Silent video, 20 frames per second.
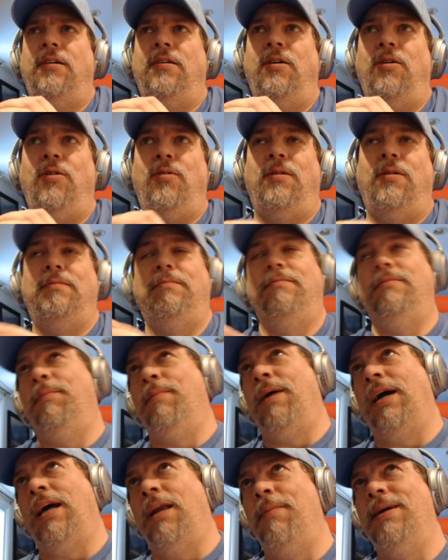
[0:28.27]
Oh, am
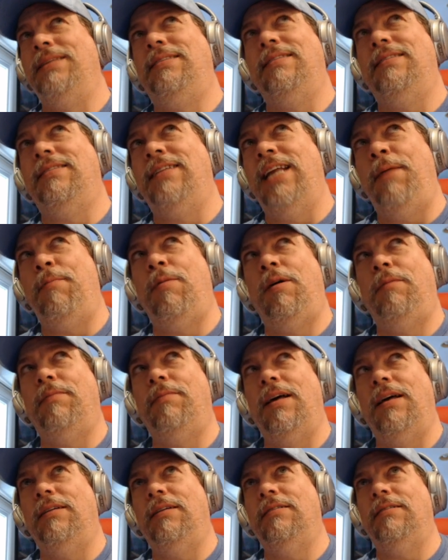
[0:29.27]
I going to mess this name up?
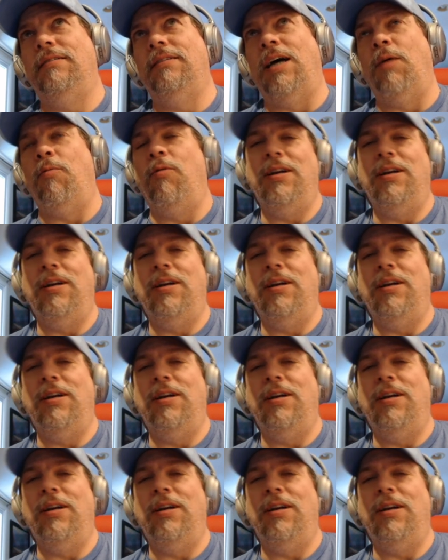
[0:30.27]
I